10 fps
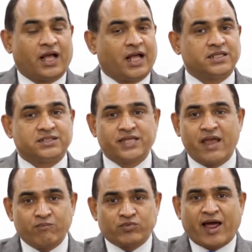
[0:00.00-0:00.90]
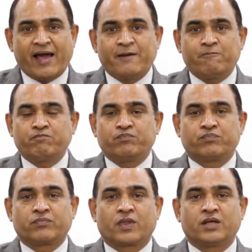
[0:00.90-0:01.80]
At the same time,
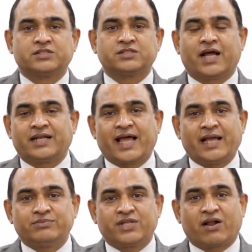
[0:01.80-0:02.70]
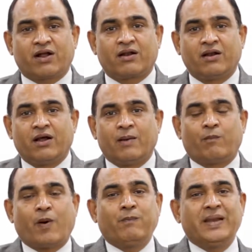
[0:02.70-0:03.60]
at times there are
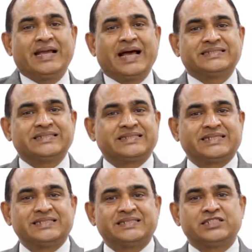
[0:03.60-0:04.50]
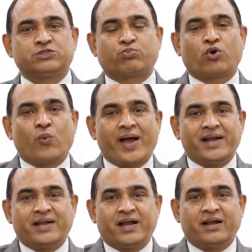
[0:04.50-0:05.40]
public assistance is
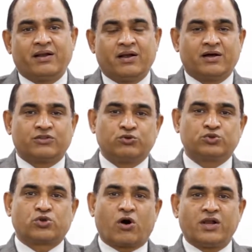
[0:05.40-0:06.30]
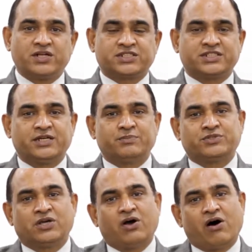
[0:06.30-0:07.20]
provided through
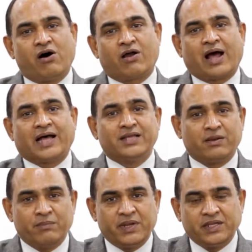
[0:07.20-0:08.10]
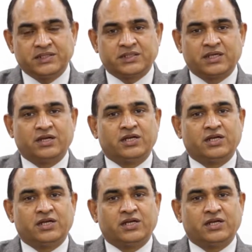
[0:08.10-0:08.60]
scholarships or other means.